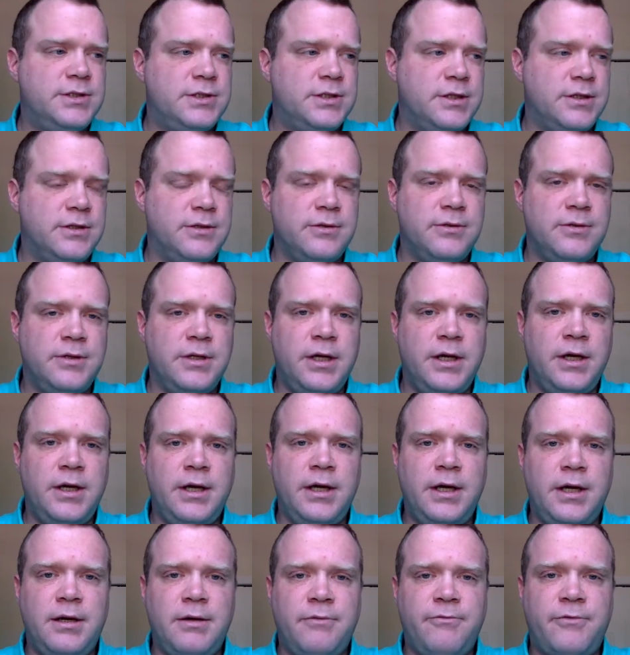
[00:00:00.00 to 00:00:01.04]
So
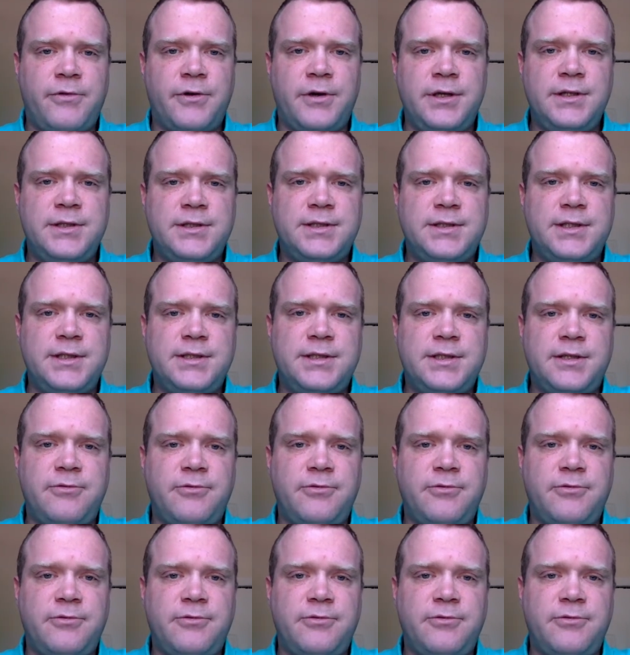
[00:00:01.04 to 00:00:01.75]
for instance,